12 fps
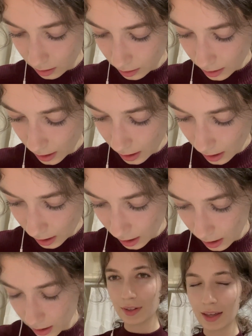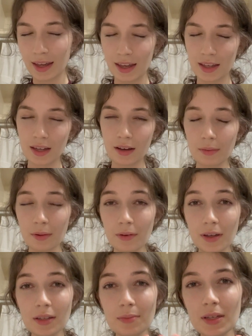Okay, and now I'm
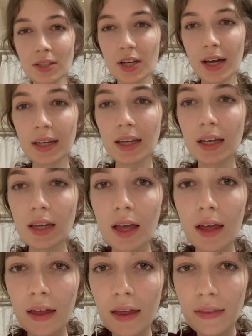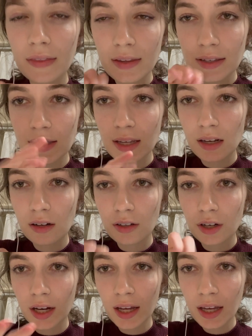going to be checking the skin on
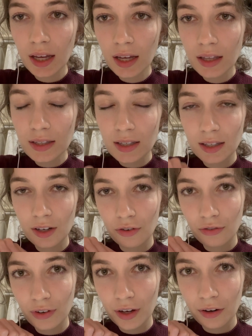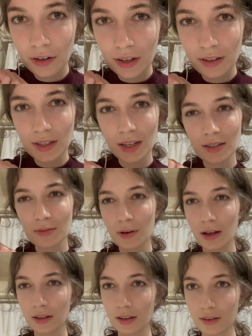your hands and your fingernails as
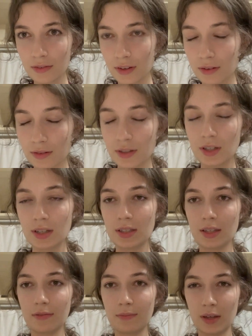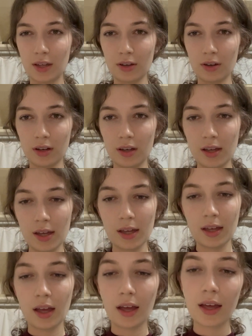well. If you would just give me your
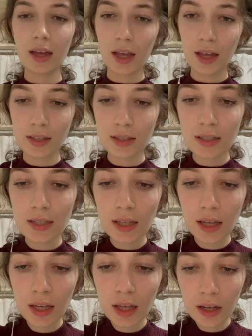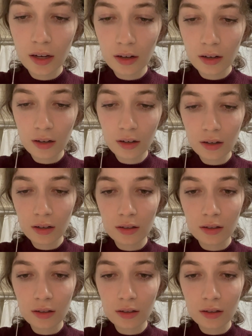hands here.